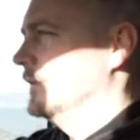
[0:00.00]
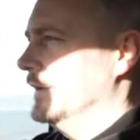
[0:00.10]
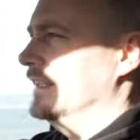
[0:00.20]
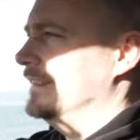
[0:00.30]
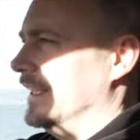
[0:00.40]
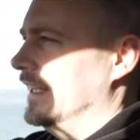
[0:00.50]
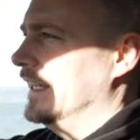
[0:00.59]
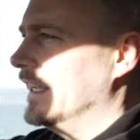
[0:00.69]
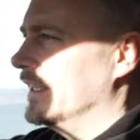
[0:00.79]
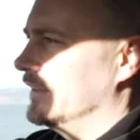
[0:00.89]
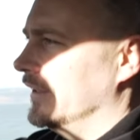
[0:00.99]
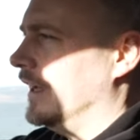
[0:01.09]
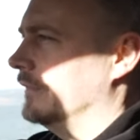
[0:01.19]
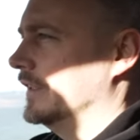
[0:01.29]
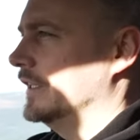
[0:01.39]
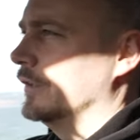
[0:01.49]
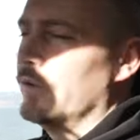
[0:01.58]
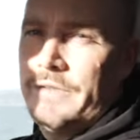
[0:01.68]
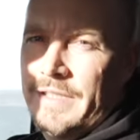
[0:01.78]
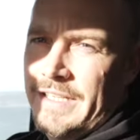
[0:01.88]
There is a link to that
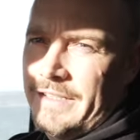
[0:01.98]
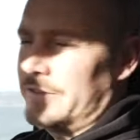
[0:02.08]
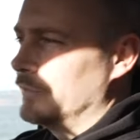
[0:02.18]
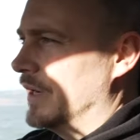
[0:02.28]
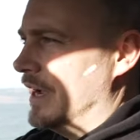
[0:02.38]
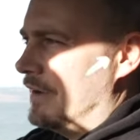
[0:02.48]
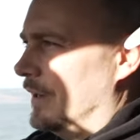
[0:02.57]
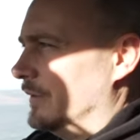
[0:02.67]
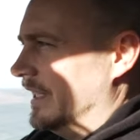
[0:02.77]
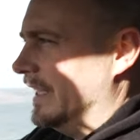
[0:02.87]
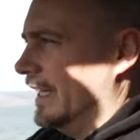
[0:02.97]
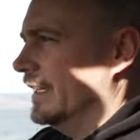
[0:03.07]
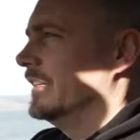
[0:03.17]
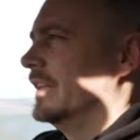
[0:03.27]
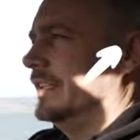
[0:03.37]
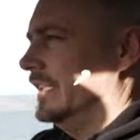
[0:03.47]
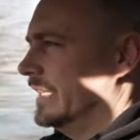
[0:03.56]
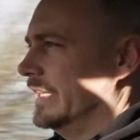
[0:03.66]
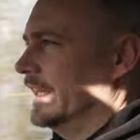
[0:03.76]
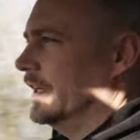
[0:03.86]
video somewhere around here. You
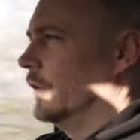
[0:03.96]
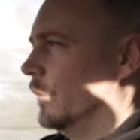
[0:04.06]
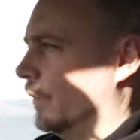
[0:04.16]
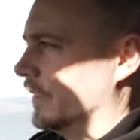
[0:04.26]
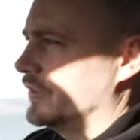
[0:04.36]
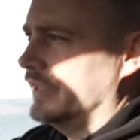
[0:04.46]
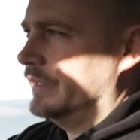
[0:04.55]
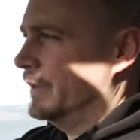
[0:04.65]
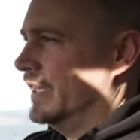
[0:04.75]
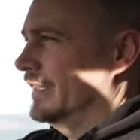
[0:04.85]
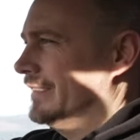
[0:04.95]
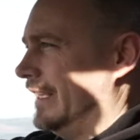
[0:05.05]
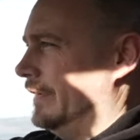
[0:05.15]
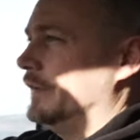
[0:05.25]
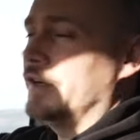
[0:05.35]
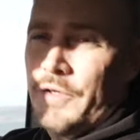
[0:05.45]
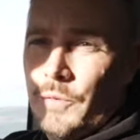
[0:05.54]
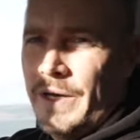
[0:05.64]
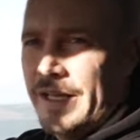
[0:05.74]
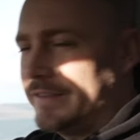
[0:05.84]
can click it, go and watch it, because if you're going
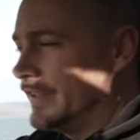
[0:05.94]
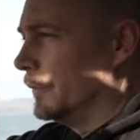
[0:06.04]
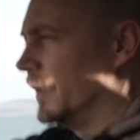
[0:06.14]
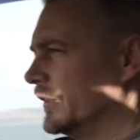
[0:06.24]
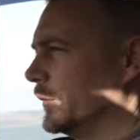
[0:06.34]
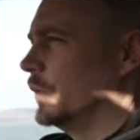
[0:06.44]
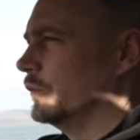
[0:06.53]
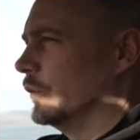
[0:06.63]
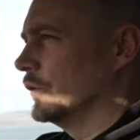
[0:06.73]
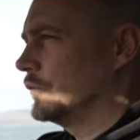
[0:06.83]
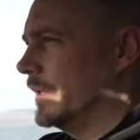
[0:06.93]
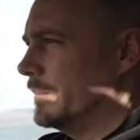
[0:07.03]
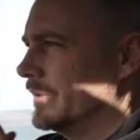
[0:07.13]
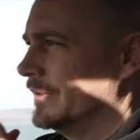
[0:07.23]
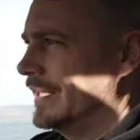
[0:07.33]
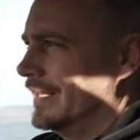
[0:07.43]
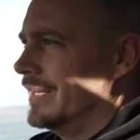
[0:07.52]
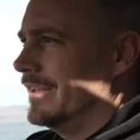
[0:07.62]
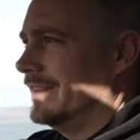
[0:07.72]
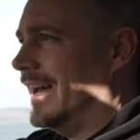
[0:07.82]
to Wales and you want to do a road trip,
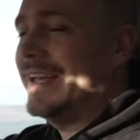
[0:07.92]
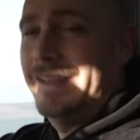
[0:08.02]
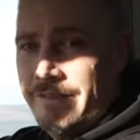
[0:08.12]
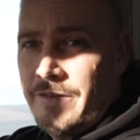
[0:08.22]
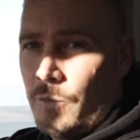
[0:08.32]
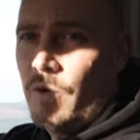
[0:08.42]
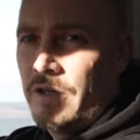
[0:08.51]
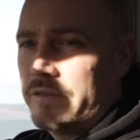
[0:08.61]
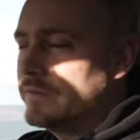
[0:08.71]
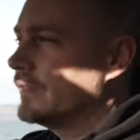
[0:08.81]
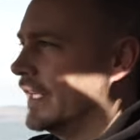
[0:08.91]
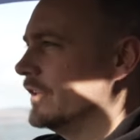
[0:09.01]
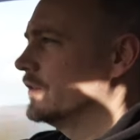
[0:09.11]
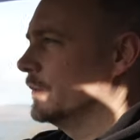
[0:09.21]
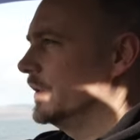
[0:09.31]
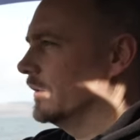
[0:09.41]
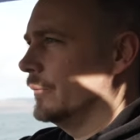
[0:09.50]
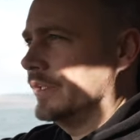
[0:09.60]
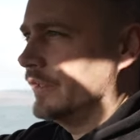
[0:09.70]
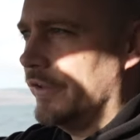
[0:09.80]
that is the one that you should be
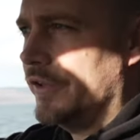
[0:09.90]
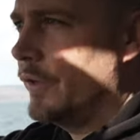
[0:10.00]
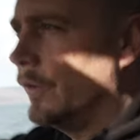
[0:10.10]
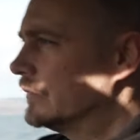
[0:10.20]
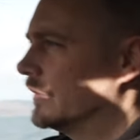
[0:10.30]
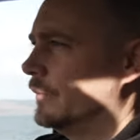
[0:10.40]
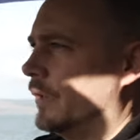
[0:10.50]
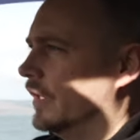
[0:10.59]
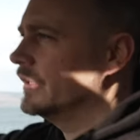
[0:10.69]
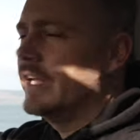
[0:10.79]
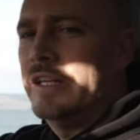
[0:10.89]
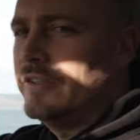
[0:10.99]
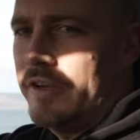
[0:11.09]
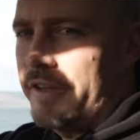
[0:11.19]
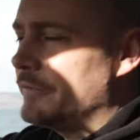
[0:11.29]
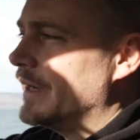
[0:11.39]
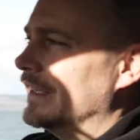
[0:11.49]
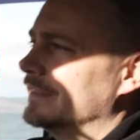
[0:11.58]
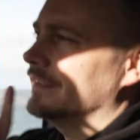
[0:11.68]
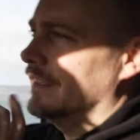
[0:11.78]
doing. Not the coastal one, none of the
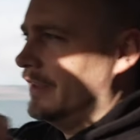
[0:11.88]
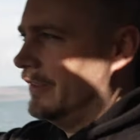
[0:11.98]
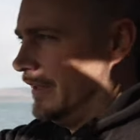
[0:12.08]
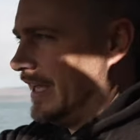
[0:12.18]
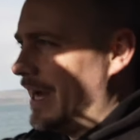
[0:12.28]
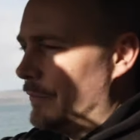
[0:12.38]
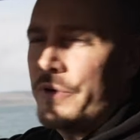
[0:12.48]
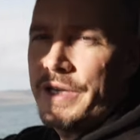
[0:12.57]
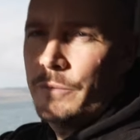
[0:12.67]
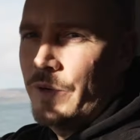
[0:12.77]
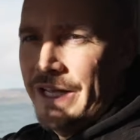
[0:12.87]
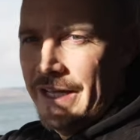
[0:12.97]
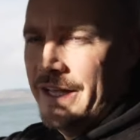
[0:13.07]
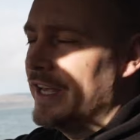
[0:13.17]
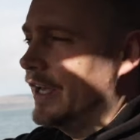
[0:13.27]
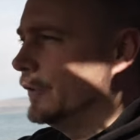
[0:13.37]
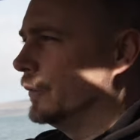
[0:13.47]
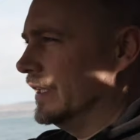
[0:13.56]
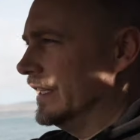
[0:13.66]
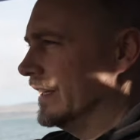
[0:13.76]
rest, the Cambrian Way, and
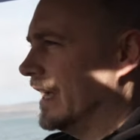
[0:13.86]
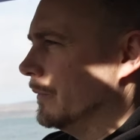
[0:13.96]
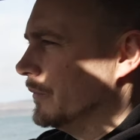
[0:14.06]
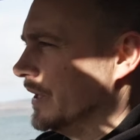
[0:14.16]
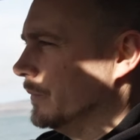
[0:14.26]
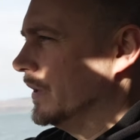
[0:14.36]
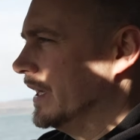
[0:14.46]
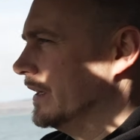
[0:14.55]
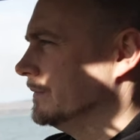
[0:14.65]
only the Cambrian Way.